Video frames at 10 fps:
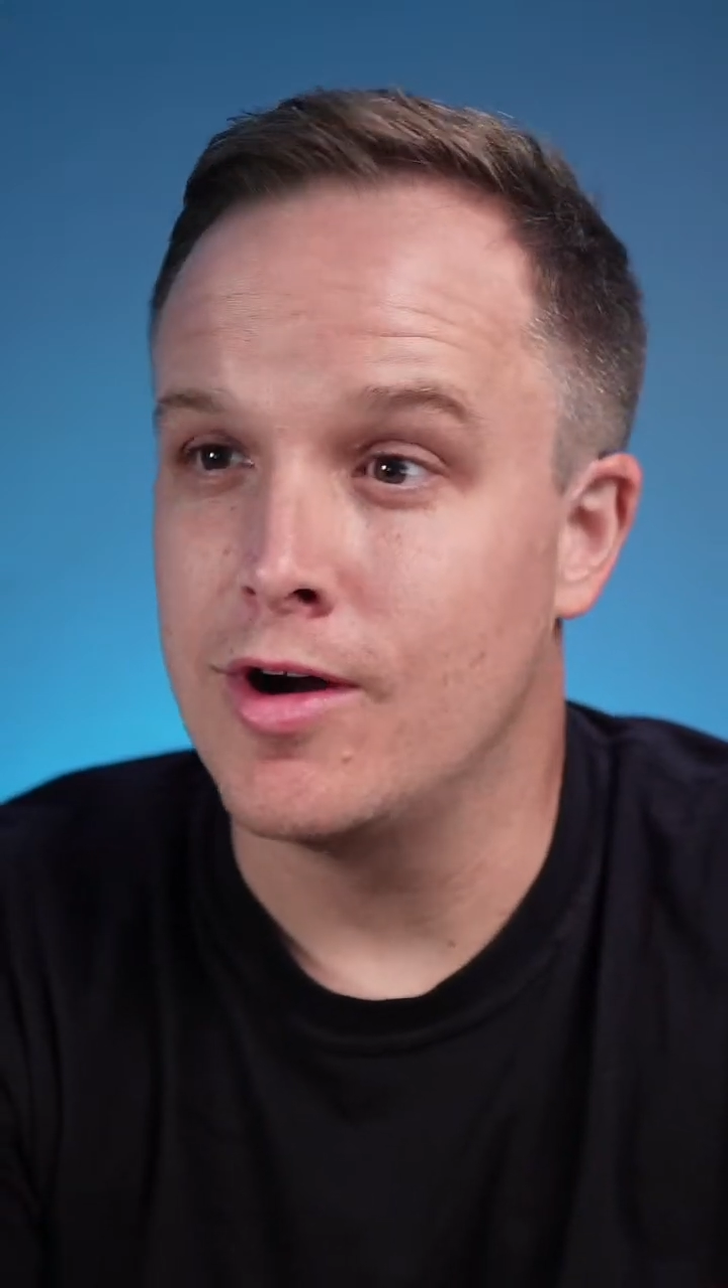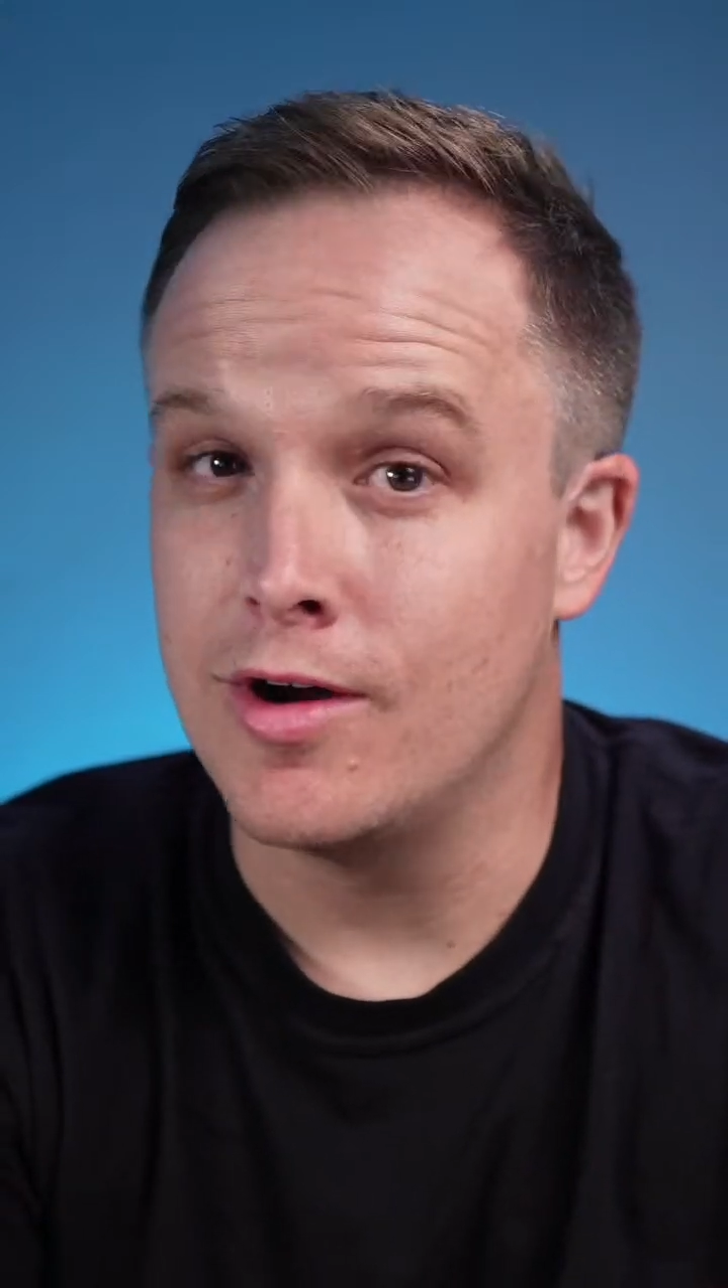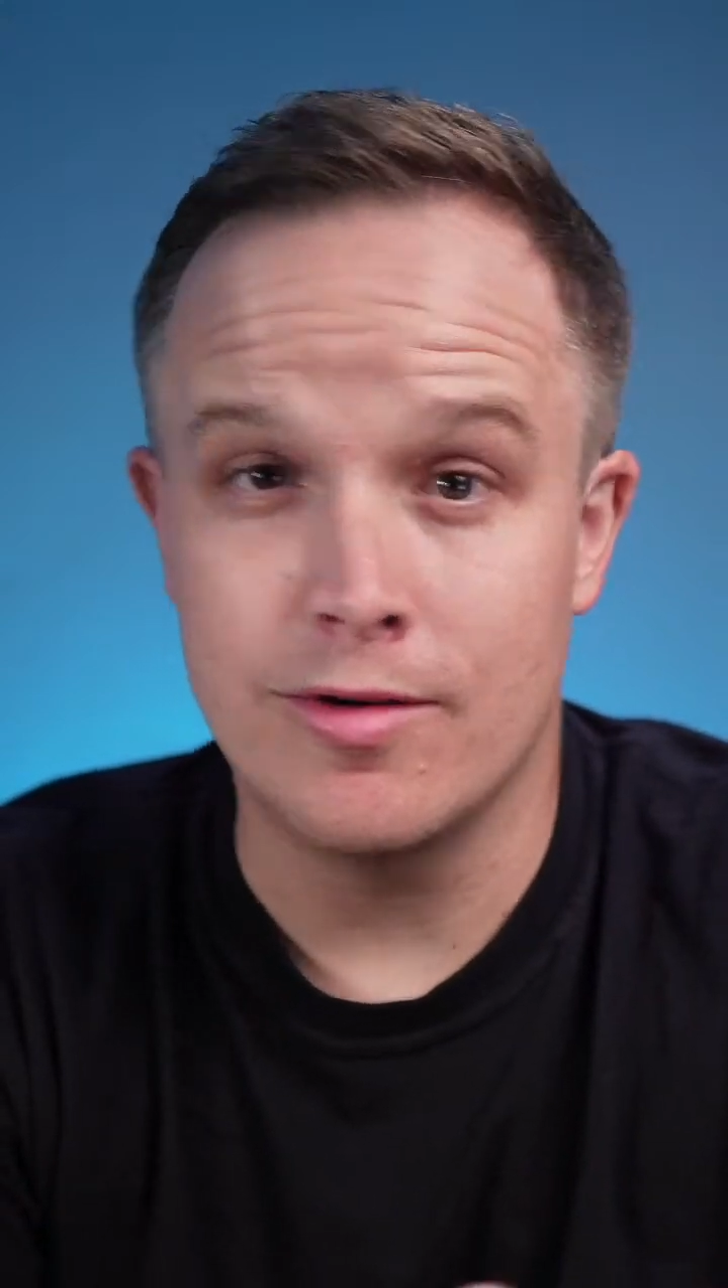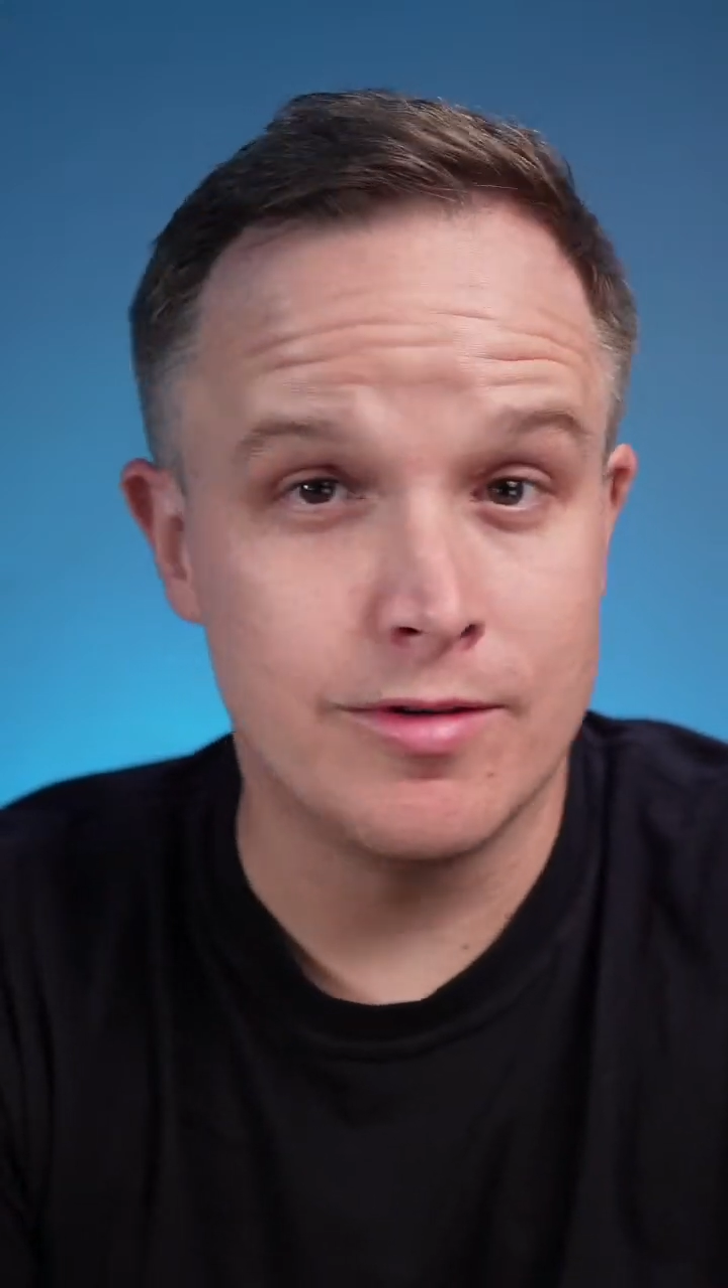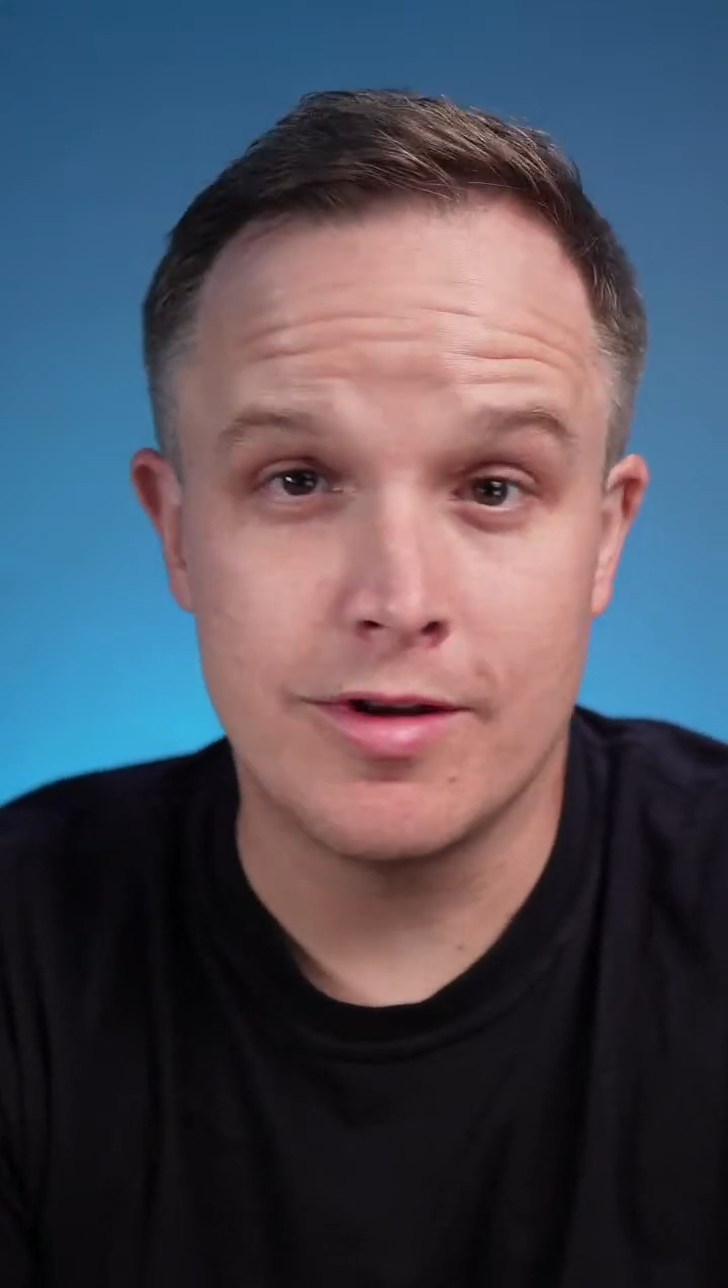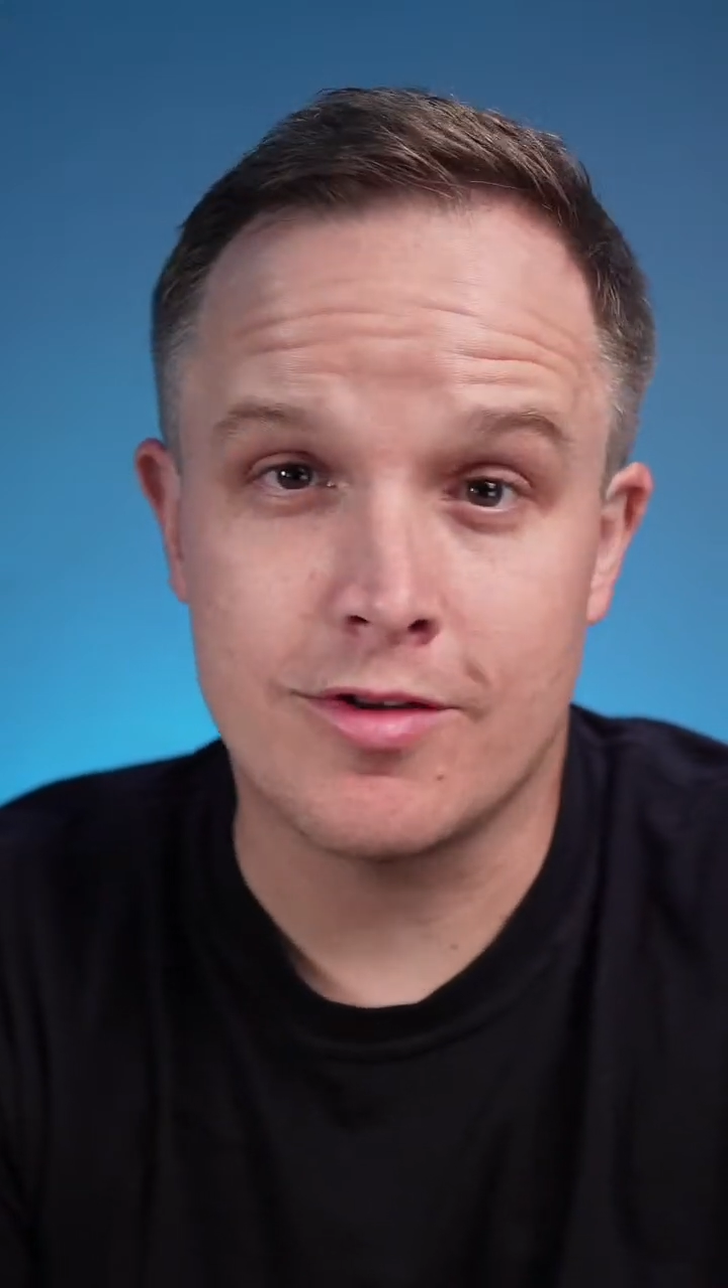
only